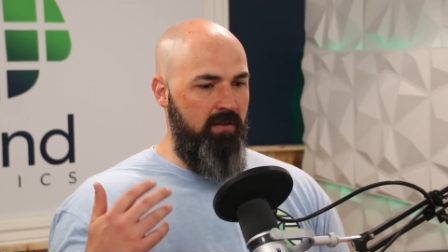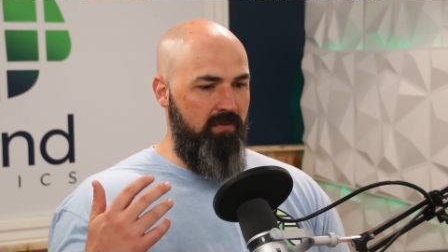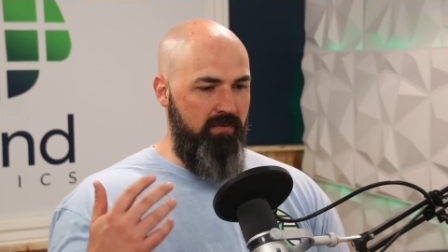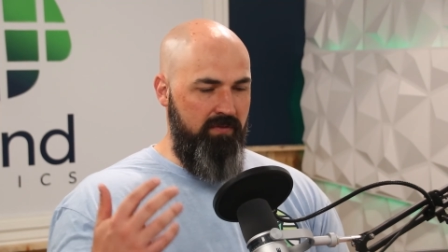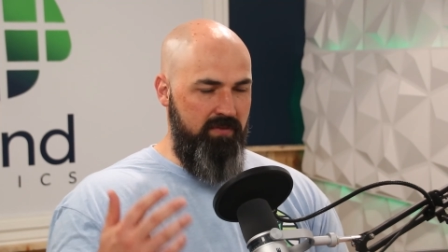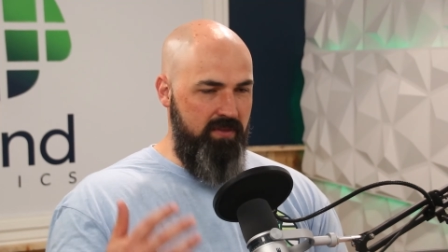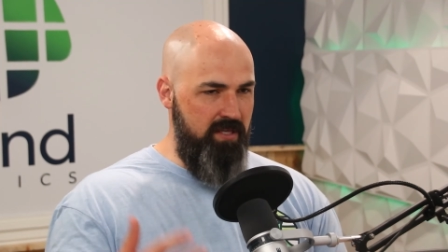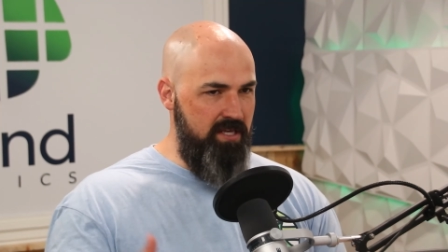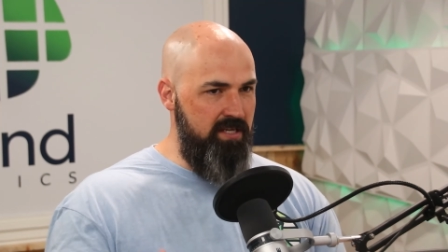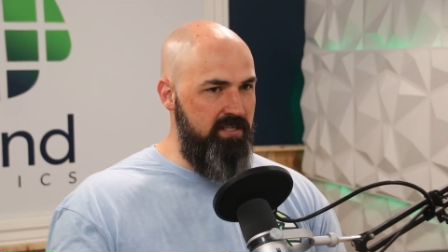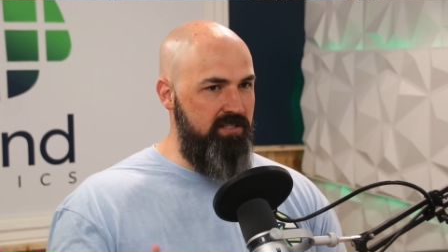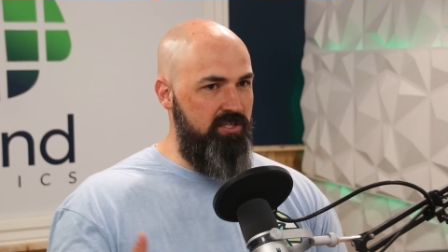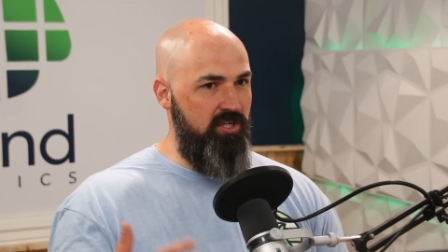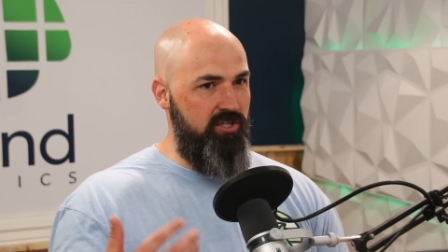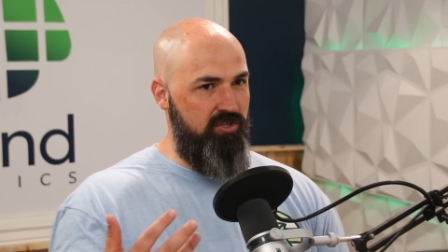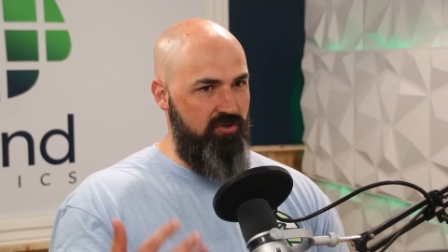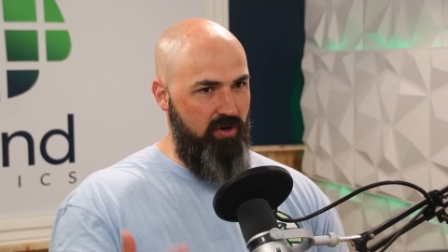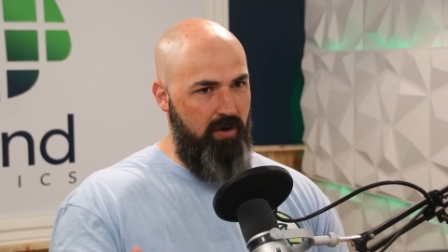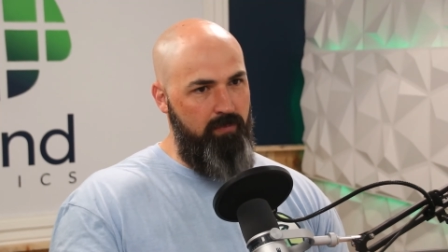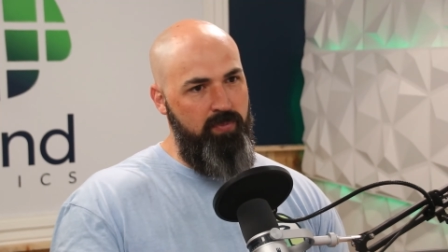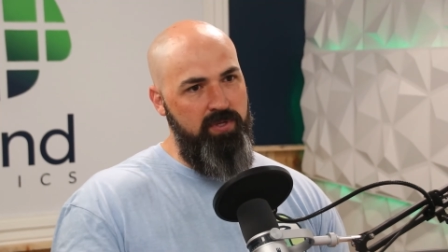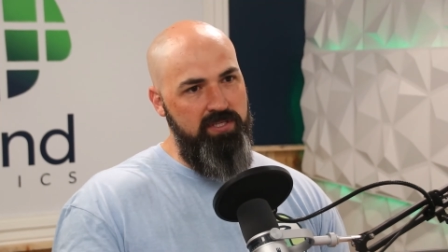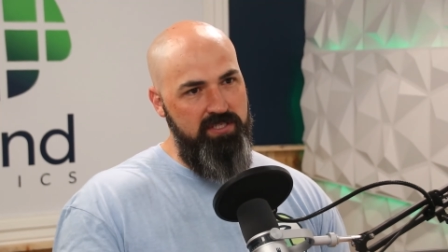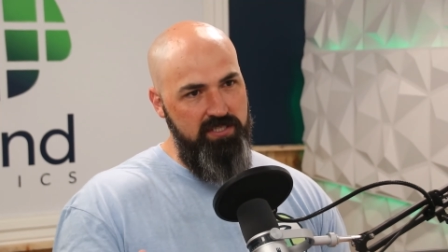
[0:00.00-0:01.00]
these
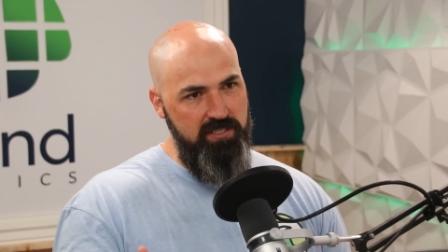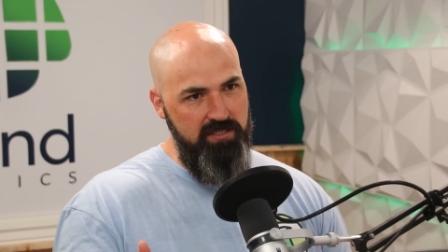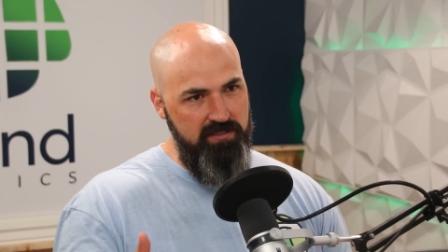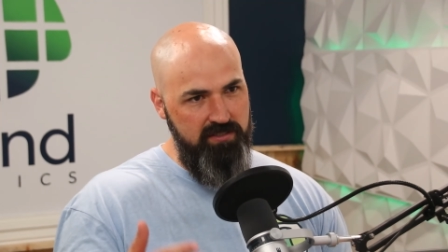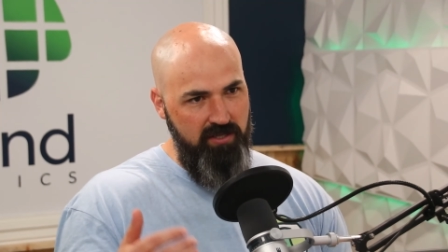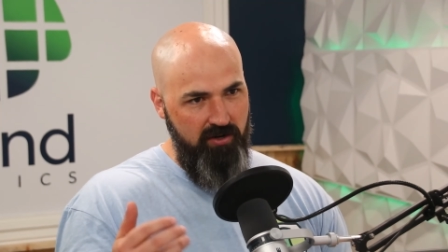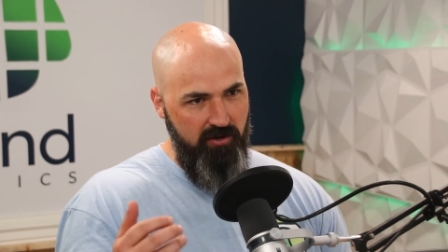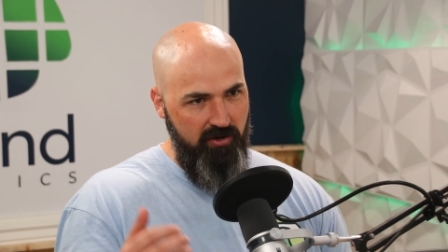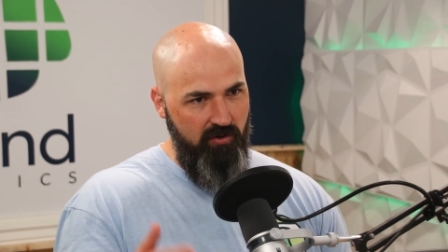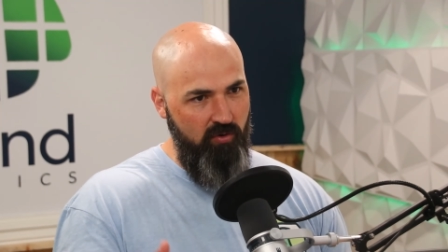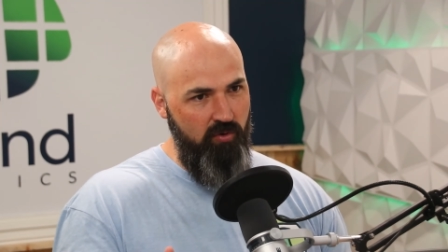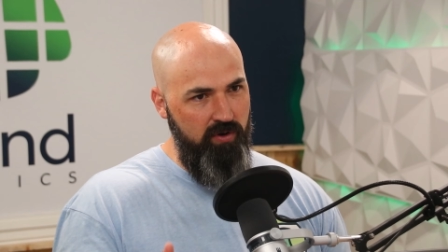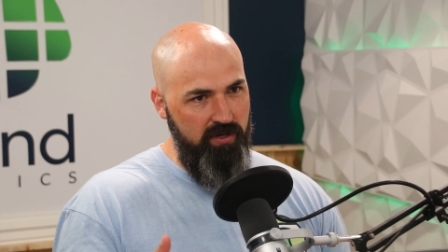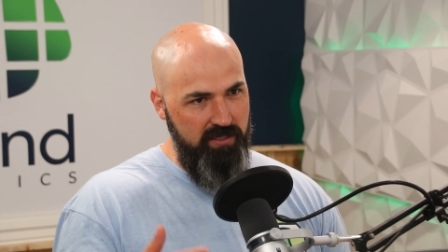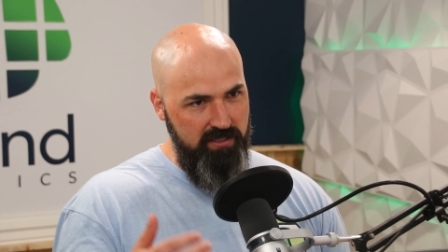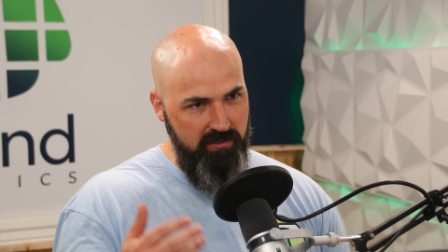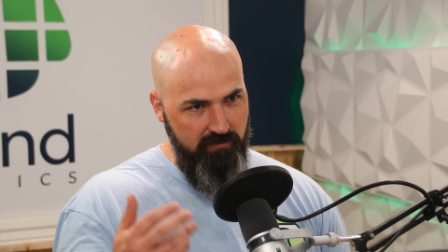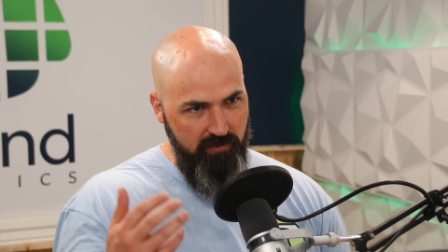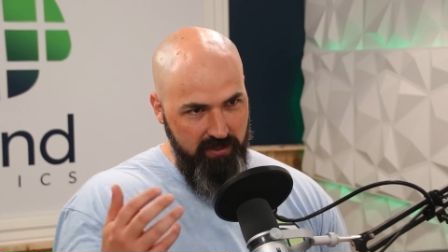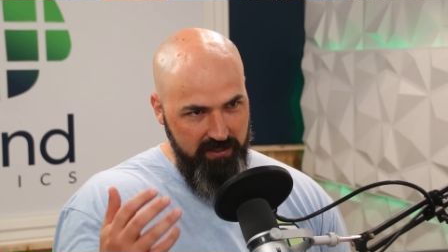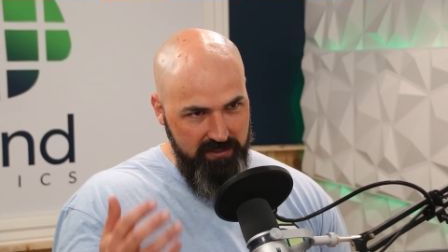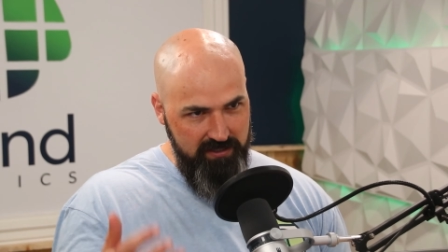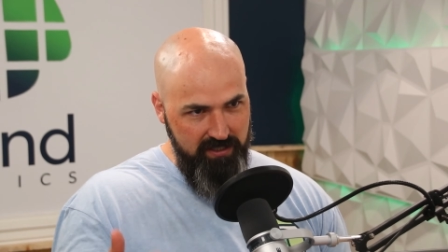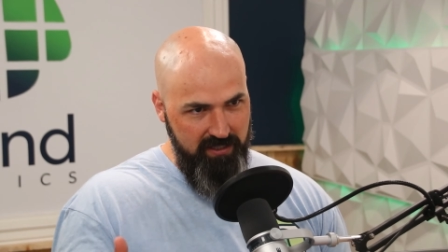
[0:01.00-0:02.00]
discrepancies that are going
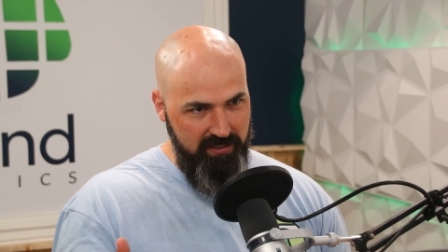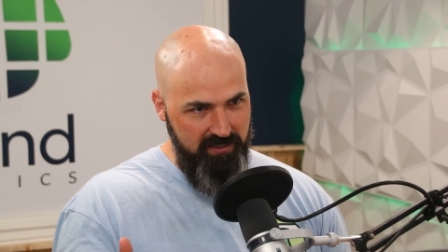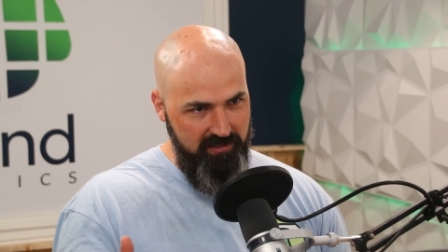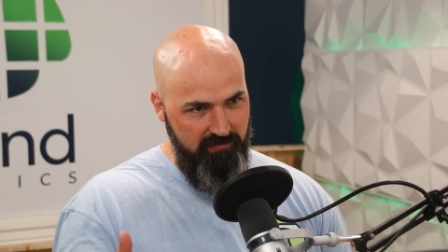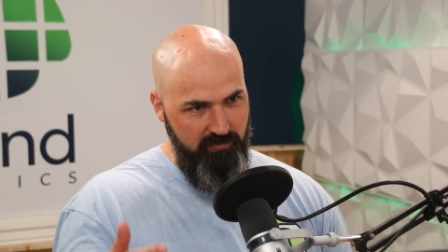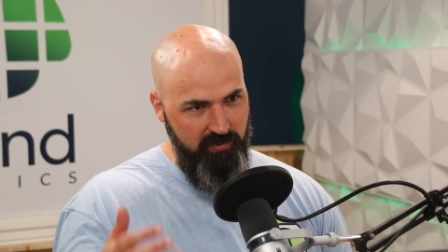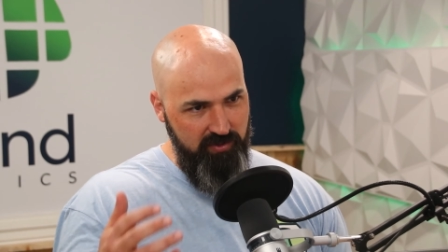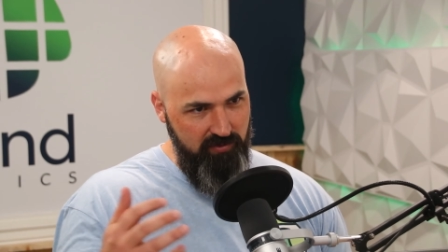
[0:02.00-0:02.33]
to exist